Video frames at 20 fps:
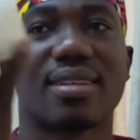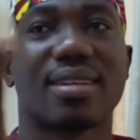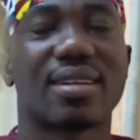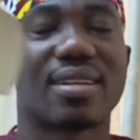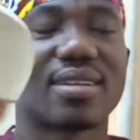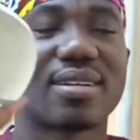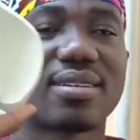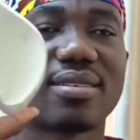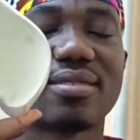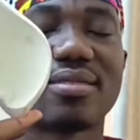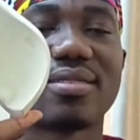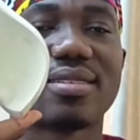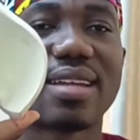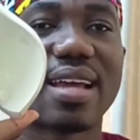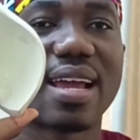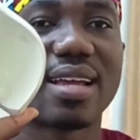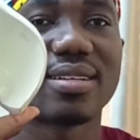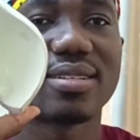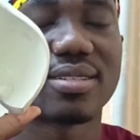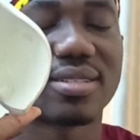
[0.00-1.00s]
the
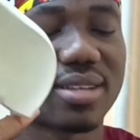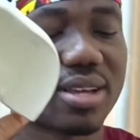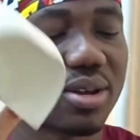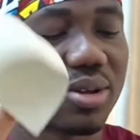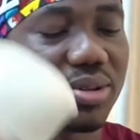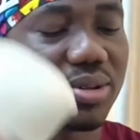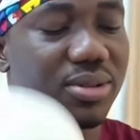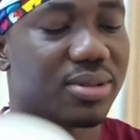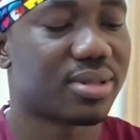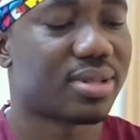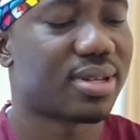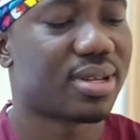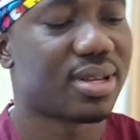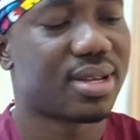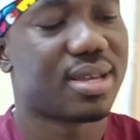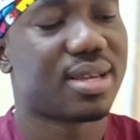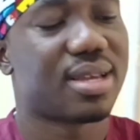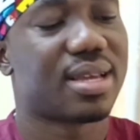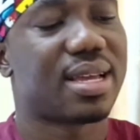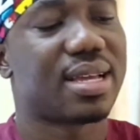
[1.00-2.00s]
9 shell,
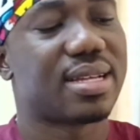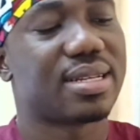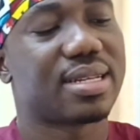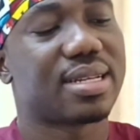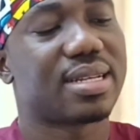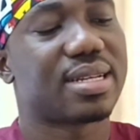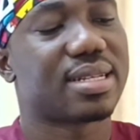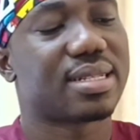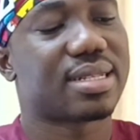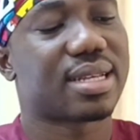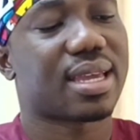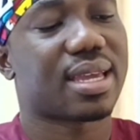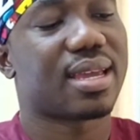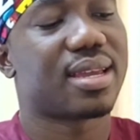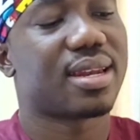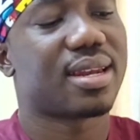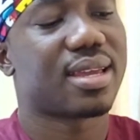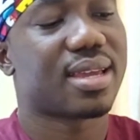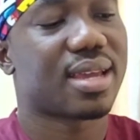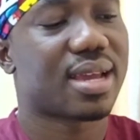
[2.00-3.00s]
and then the
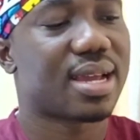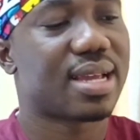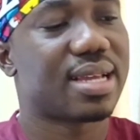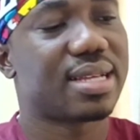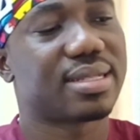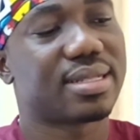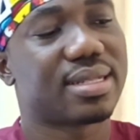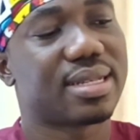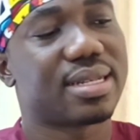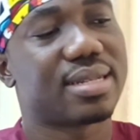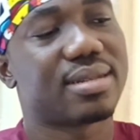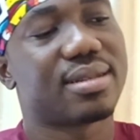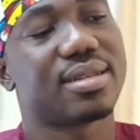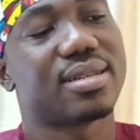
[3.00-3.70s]
second layer is the